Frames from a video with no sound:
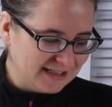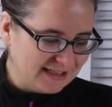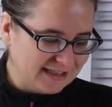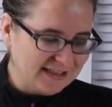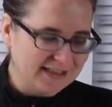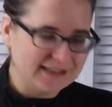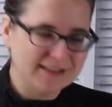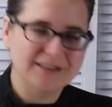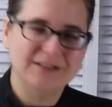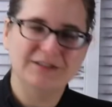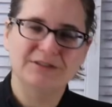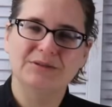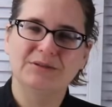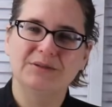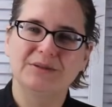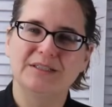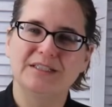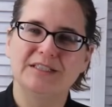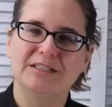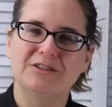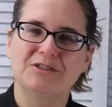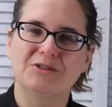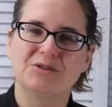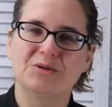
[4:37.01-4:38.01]
I do
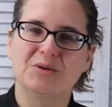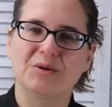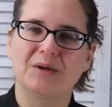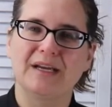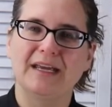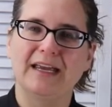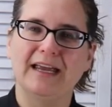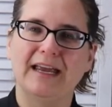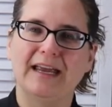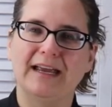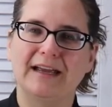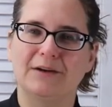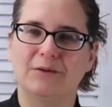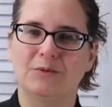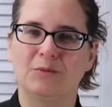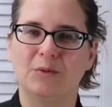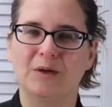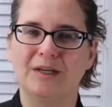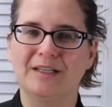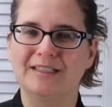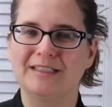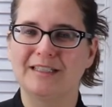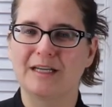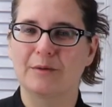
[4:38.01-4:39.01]
enjoy
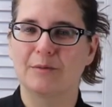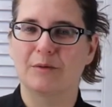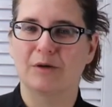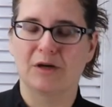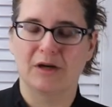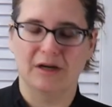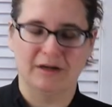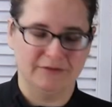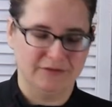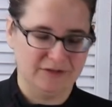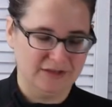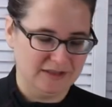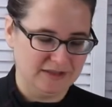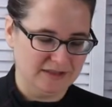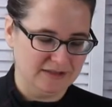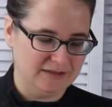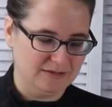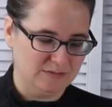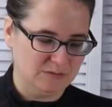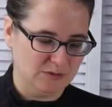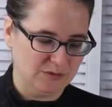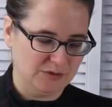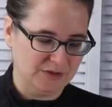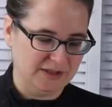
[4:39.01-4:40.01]
one cup of coffee in
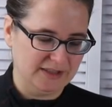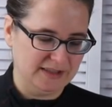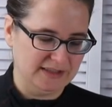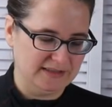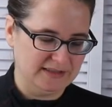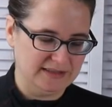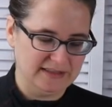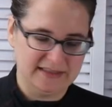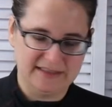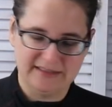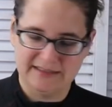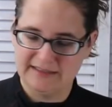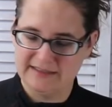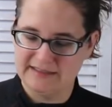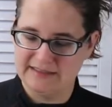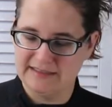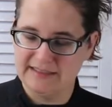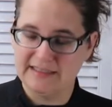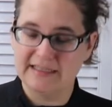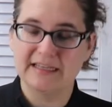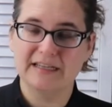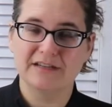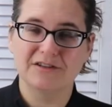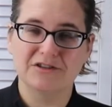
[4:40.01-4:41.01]
the morning and
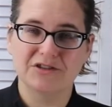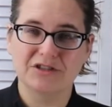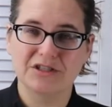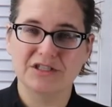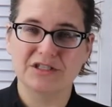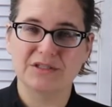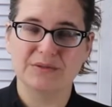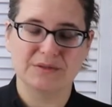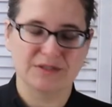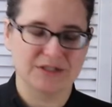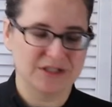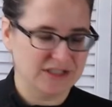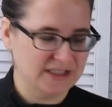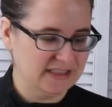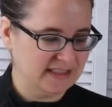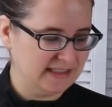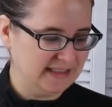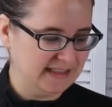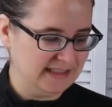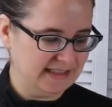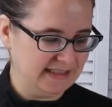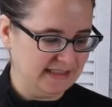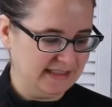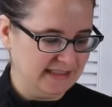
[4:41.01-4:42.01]
then I usually switch to
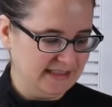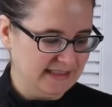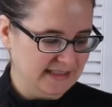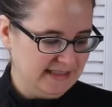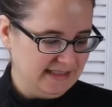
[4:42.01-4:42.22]
tea.